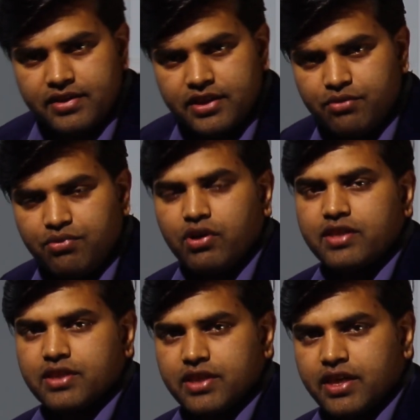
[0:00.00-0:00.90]
CD4
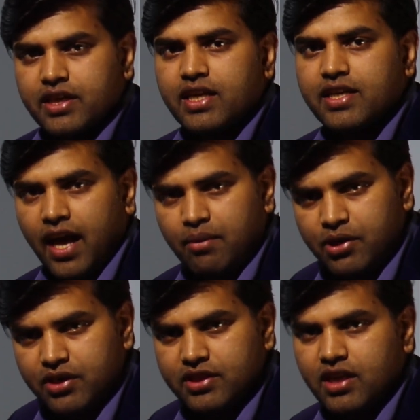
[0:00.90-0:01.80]
and CD8 that is
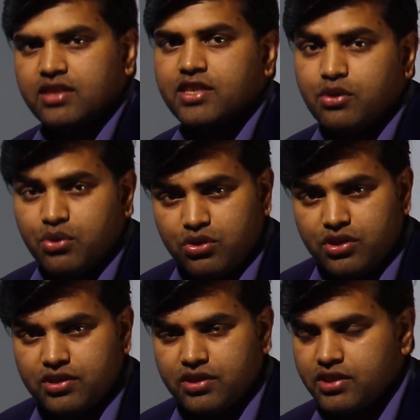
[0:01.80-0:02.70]
helper T cell and
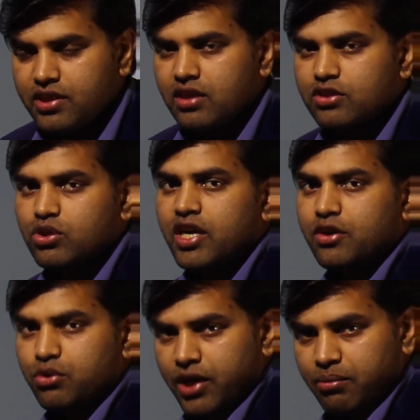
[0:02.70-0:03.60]
cytotoxic T cell. So there
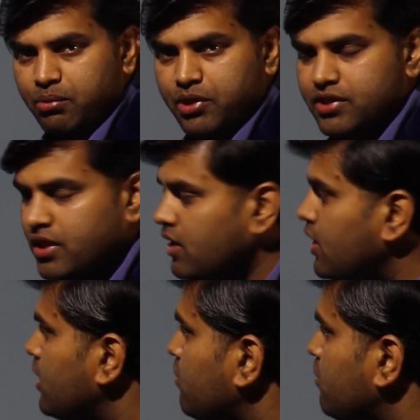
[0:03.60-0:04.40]
are two type of T cell.